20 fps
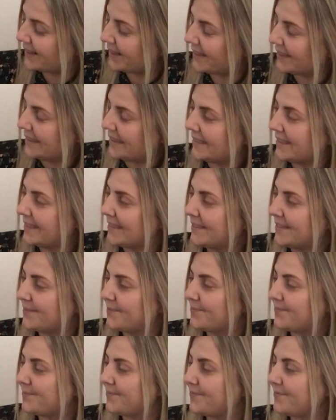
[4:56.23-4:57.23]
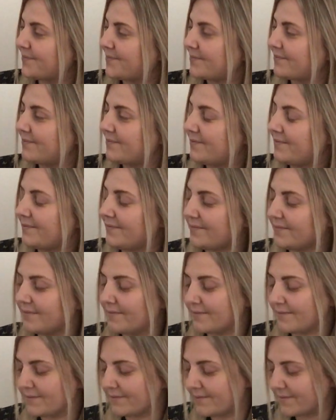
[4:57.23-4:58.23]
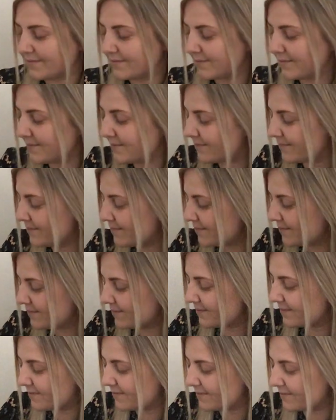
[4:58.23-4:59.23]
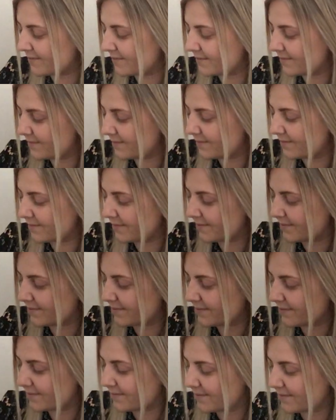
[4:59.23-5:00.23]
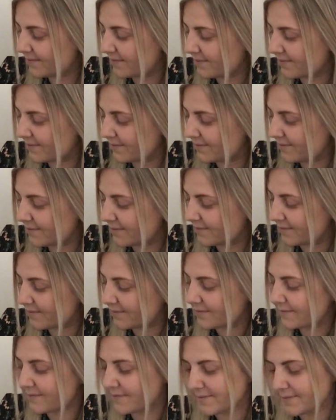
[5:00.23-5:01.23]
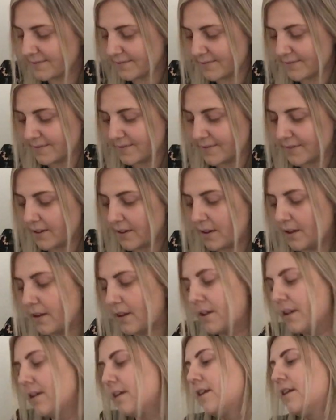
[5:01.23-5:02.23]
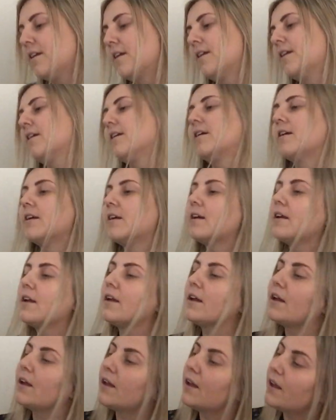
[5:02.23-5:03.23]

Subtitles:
Nobody speaks.